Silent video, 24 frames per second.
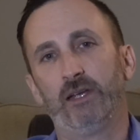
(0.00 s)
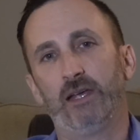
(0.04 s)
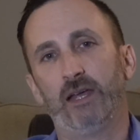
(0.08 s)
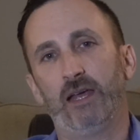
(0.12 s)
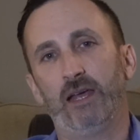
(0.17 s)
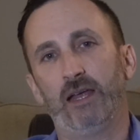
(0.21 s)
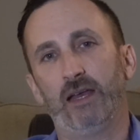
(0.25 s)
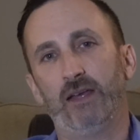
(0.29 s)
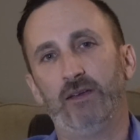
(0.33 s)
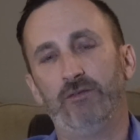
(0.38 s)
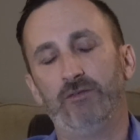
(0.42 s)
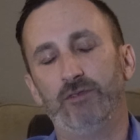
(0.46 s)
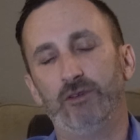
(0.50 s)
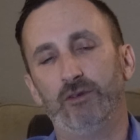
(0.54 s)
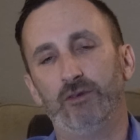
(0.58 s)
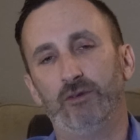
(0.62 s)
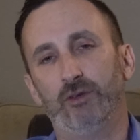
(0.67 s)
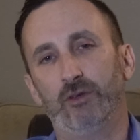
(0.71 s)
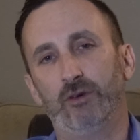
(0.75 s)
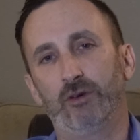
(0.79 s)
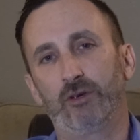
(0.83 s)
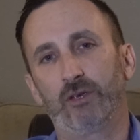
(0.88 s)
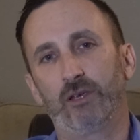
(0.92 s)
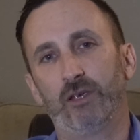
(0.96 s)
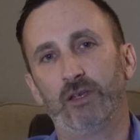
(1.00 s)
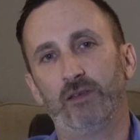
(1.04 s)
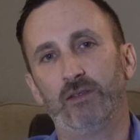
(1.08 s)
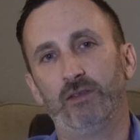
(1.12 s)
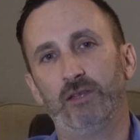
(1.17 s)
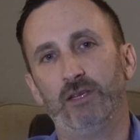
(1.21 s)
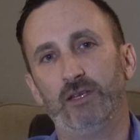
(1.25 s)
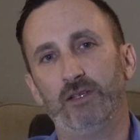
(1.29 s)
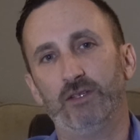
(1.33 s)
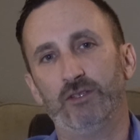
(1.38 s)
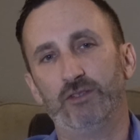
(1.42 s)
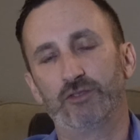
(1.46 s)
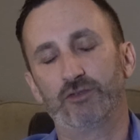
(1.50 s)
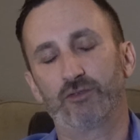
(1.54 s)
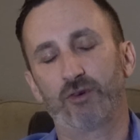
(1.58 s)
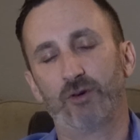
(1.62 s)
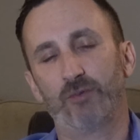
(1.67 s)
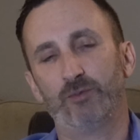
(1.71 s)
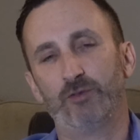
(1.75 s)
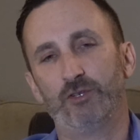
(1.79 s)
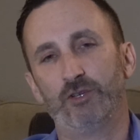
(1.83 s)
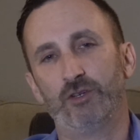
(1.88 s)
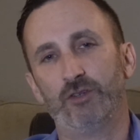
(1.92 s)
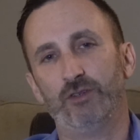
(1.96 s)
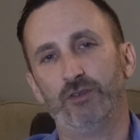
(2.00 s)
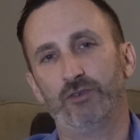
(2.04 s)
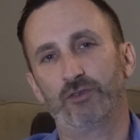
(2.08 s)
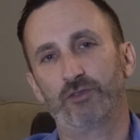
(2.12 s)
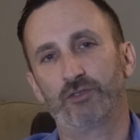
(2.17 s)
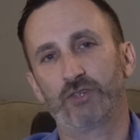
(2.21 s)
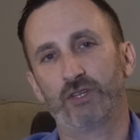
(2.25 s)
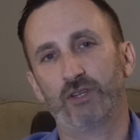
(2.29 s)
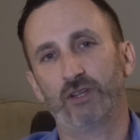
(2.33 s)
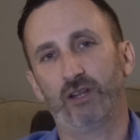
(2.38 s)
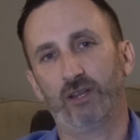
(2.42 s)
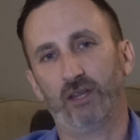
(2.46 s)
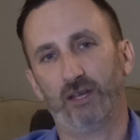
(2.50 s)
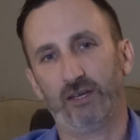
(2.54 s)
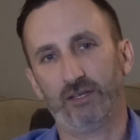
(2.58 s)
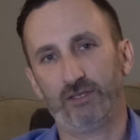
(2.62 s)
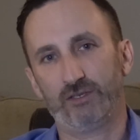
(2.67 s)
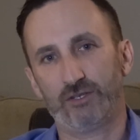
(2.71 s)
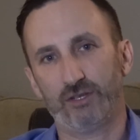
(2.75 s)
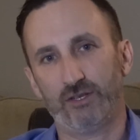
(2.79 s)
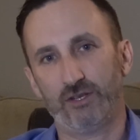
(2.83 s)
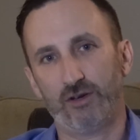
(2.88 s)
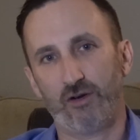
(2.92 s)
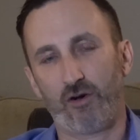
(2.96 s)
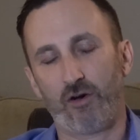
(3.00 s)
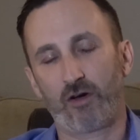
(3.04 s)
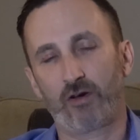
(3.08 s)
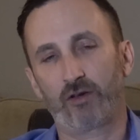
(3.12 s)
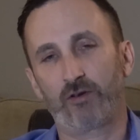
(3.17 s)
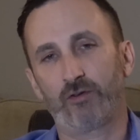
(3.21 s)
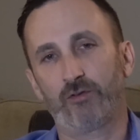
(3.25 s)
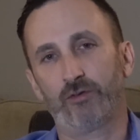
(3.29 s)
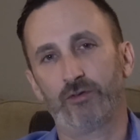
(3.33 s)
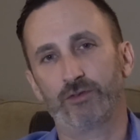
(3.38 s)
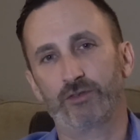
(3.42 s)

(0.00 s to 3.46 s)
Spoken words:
and if you look in the description you'll see the link to the article.